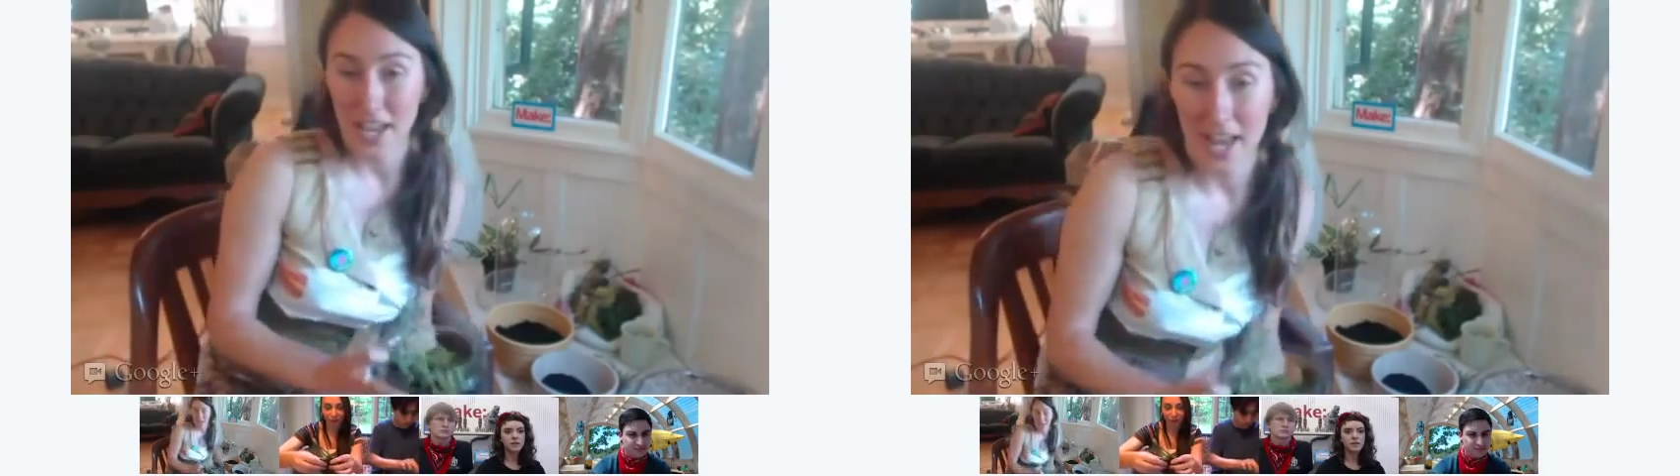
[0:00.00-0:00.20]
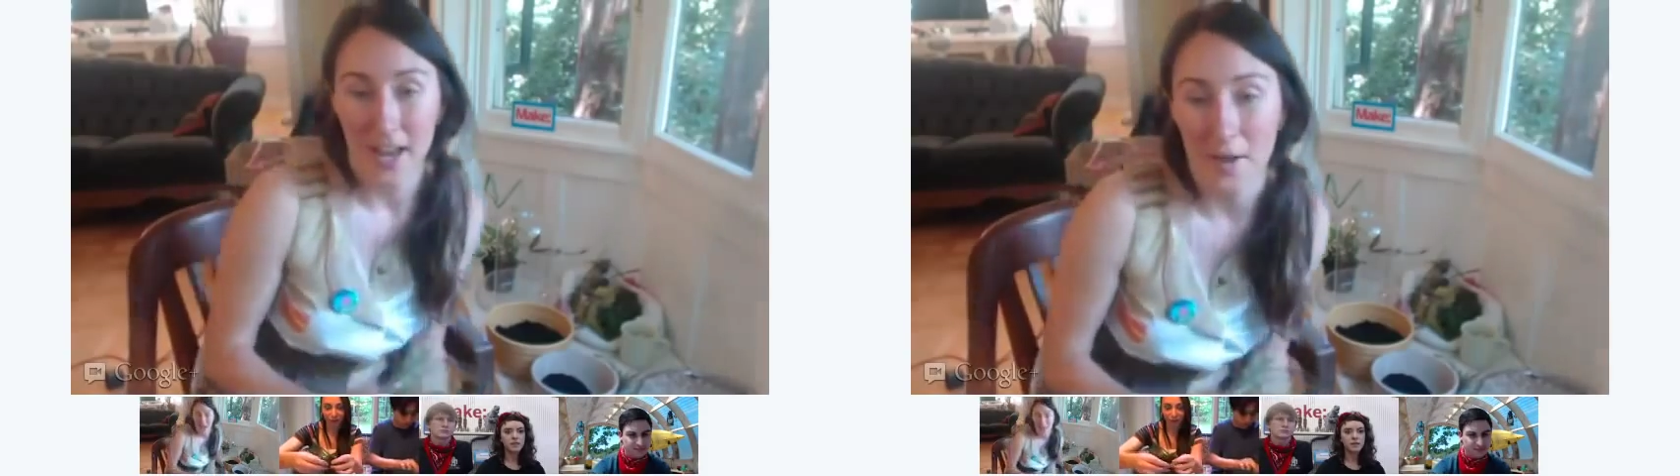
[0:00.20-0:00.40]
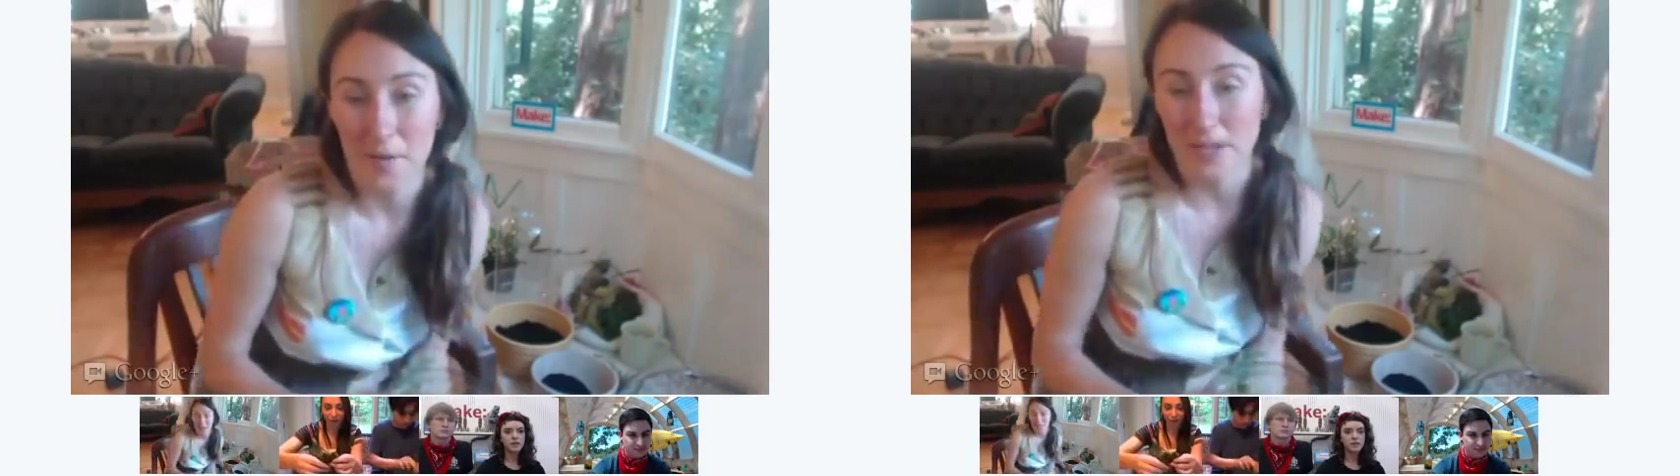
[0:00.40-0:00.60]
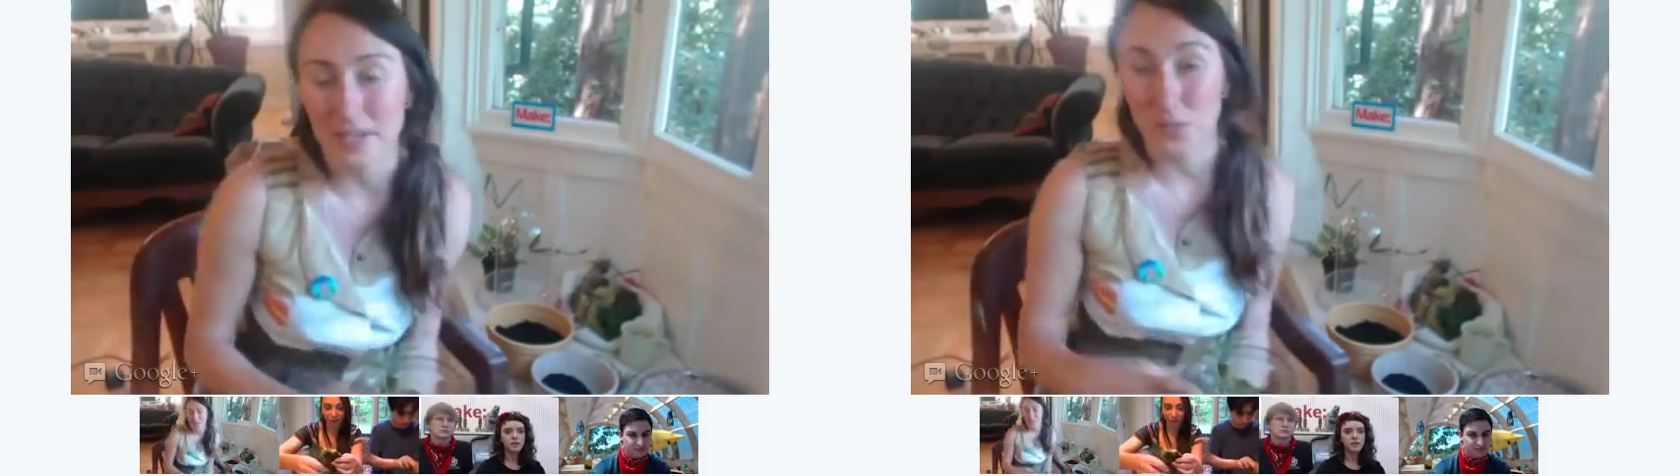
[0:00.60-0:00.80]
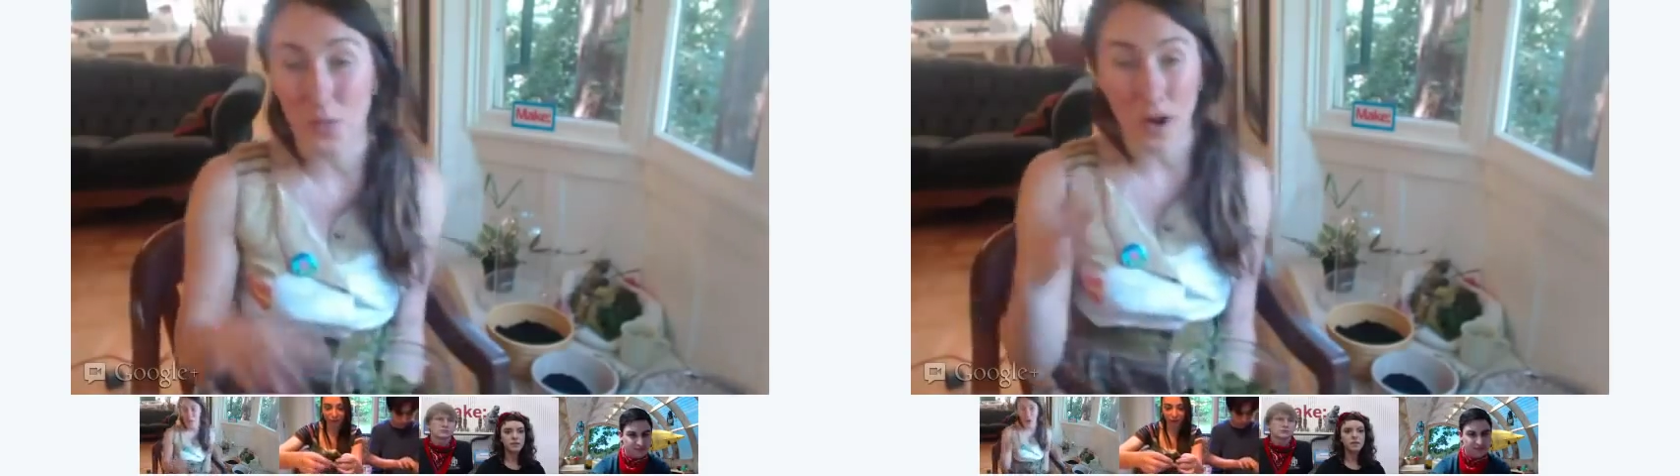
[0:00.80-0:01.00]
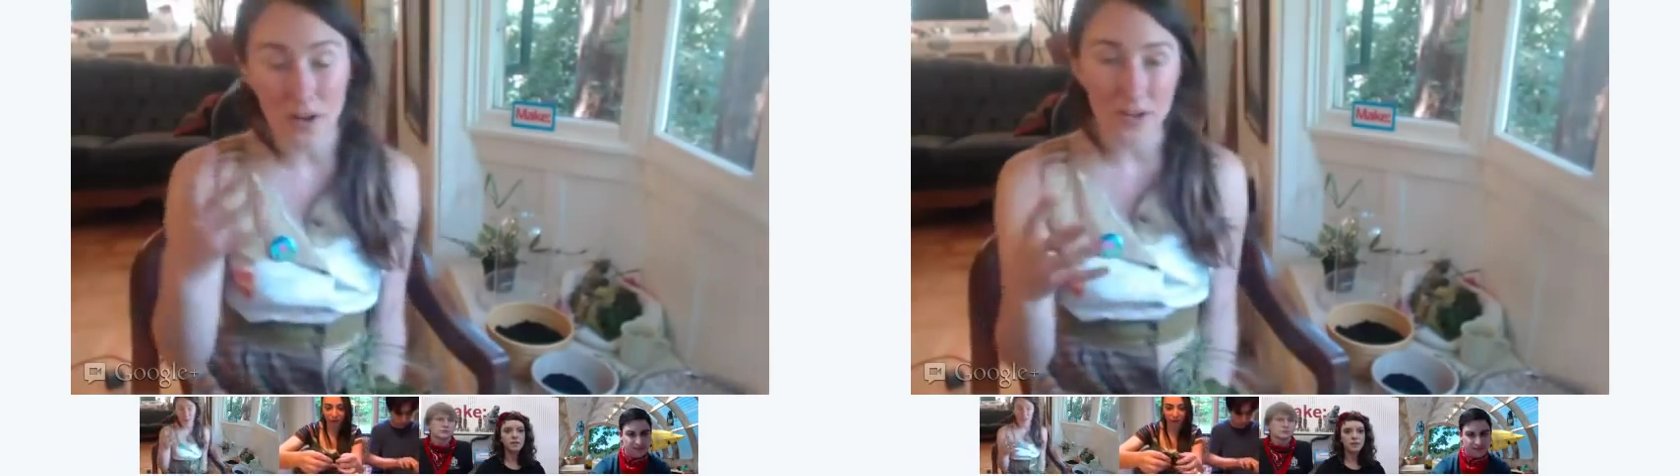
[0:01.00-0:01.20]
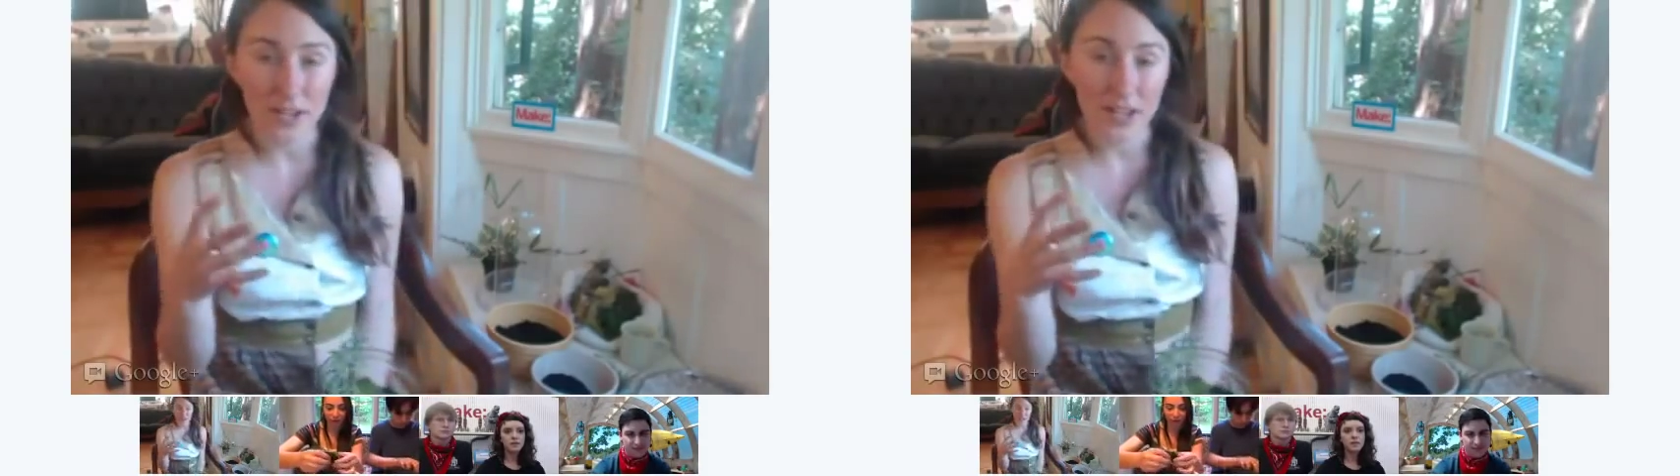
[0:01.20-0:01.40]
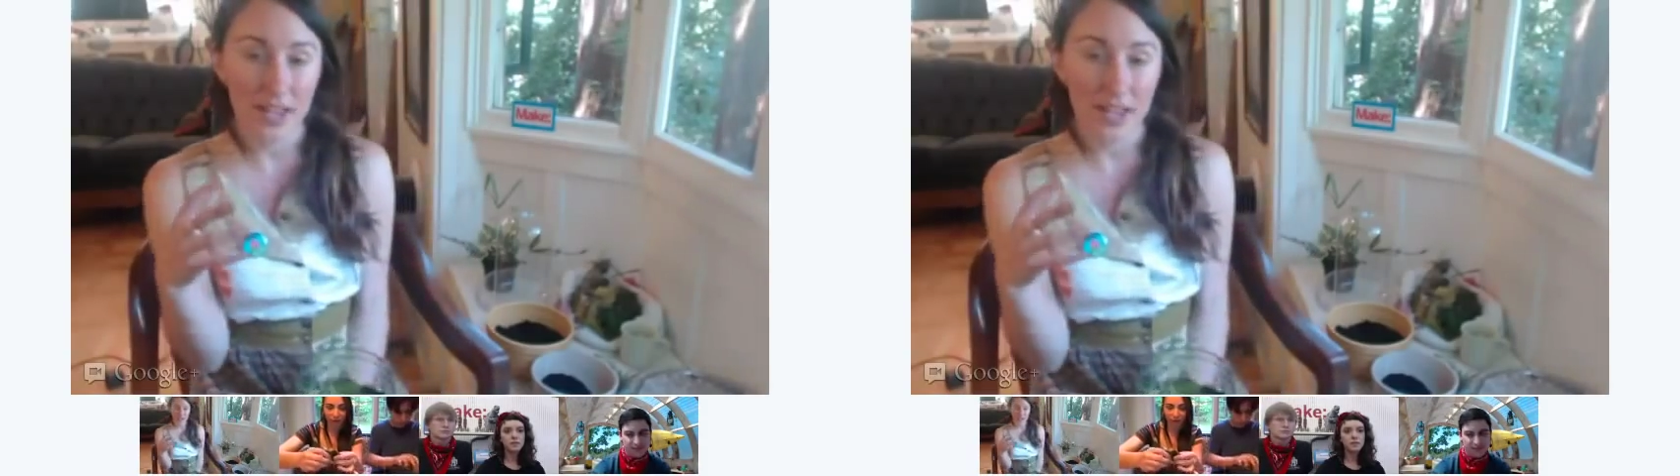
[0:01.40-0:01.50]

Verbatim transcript: Um, because watering